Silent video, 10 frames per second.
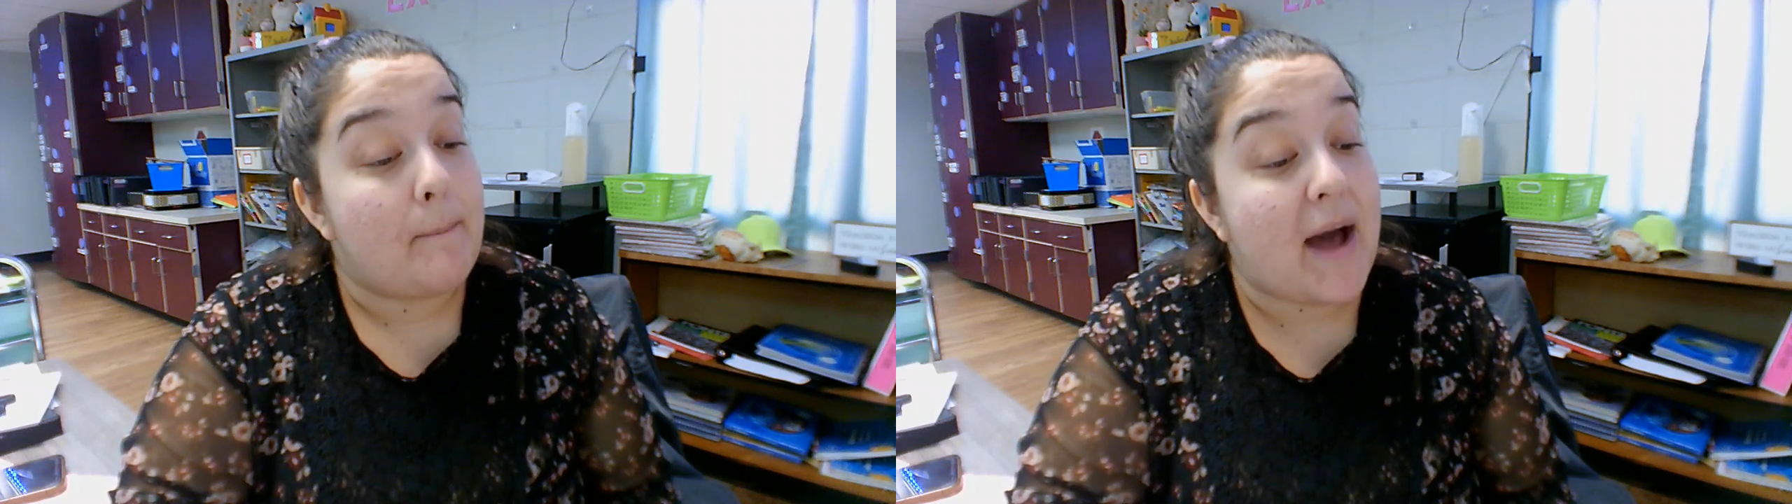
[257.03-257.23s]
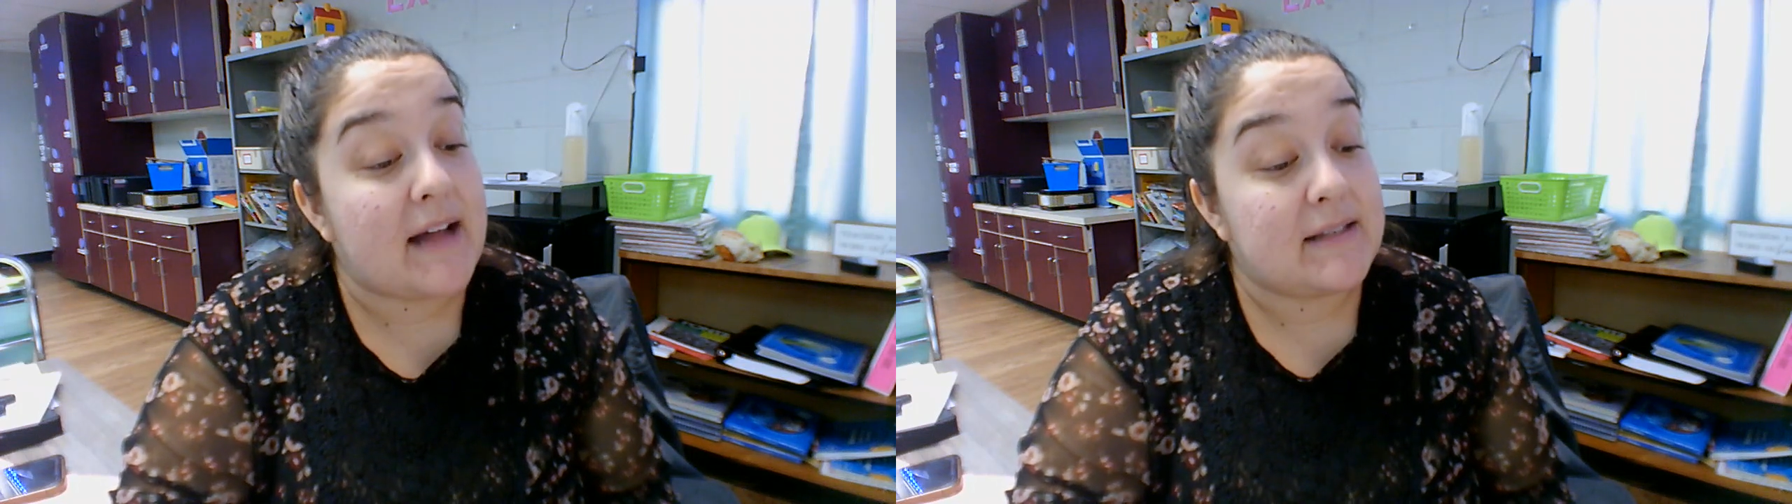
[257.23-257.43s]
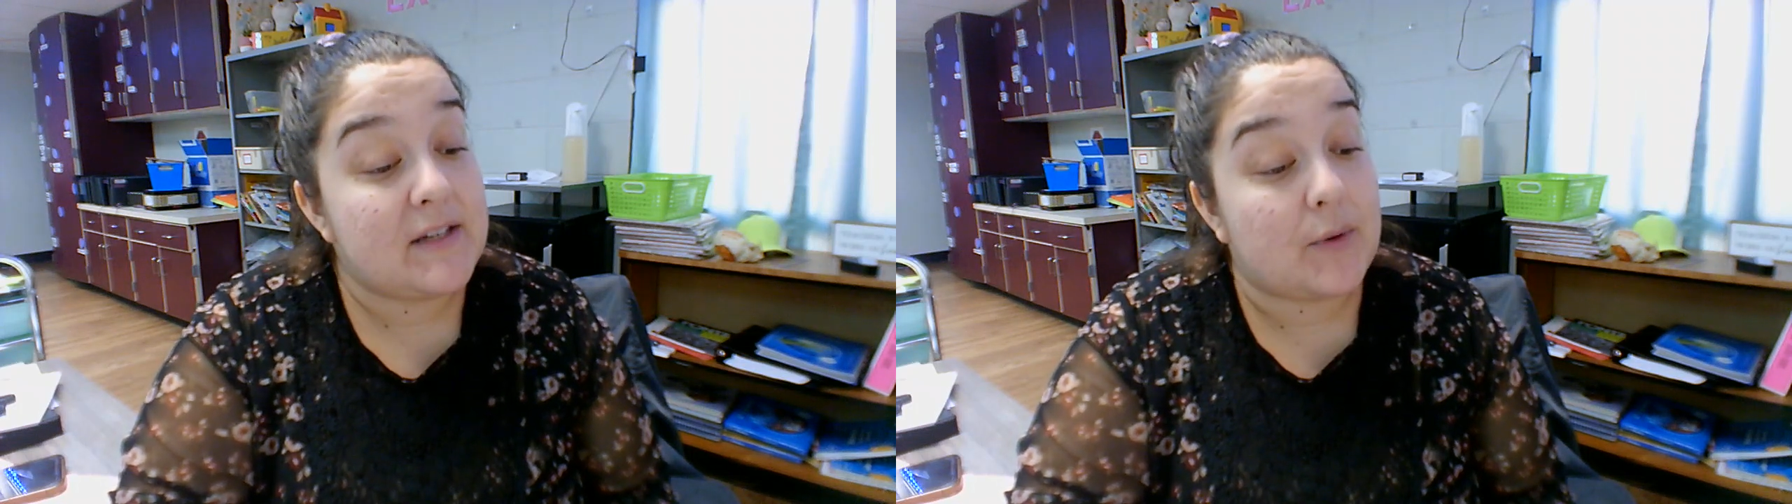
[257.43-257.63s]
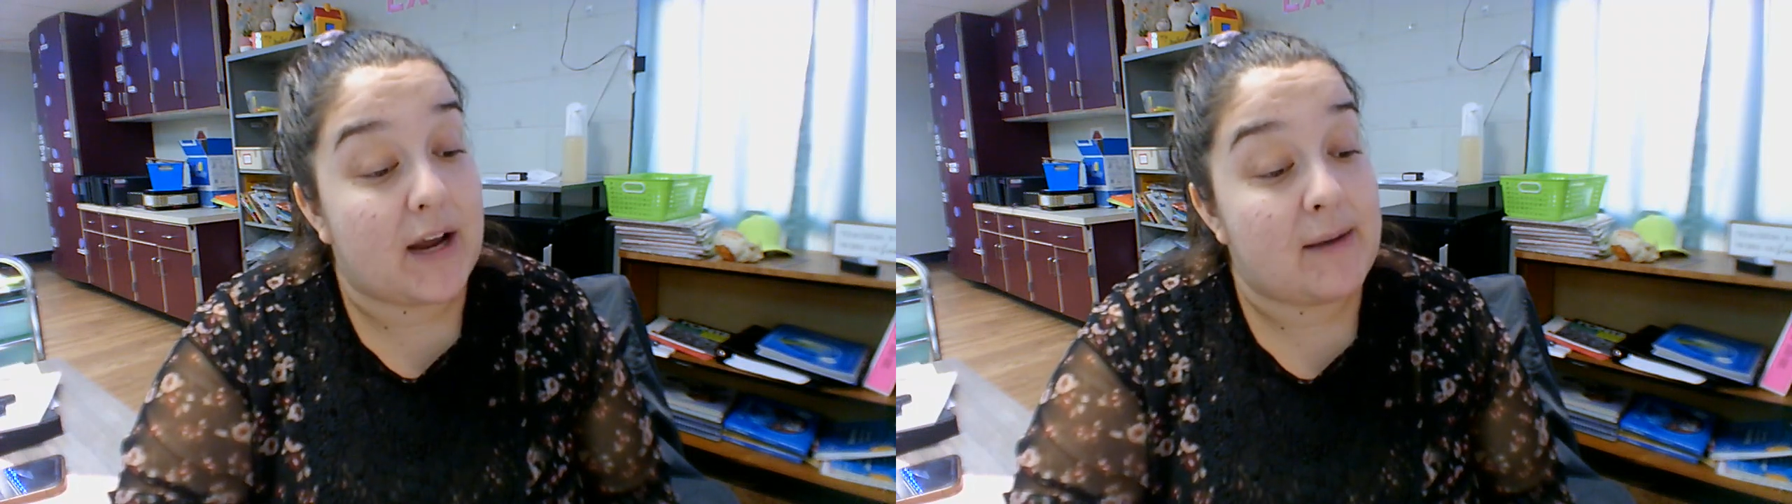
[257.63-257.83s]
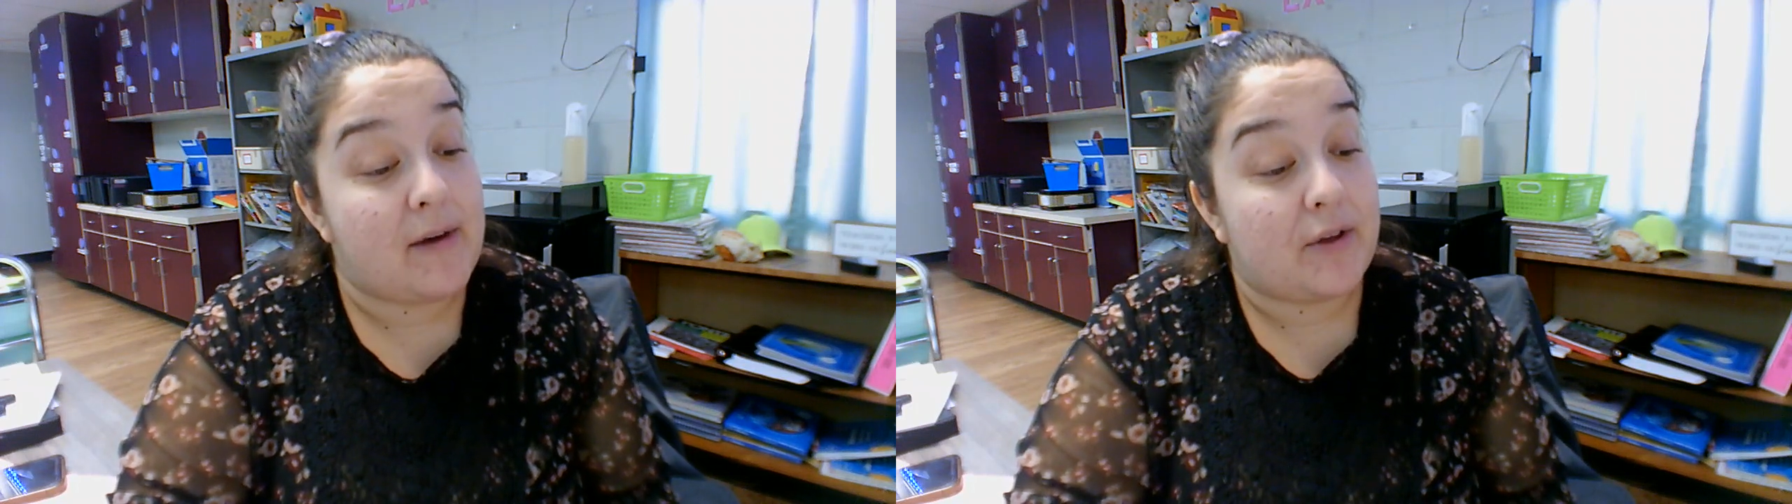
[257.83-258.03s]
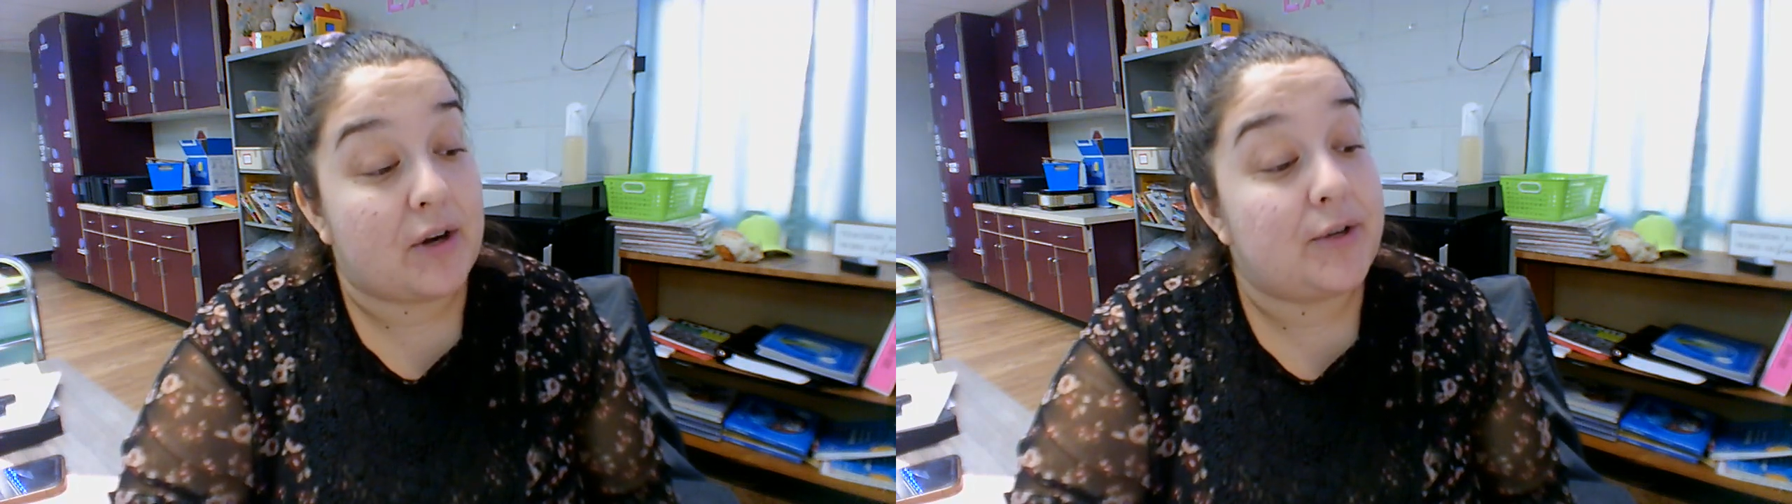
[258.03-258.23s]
Patsy's grandmother,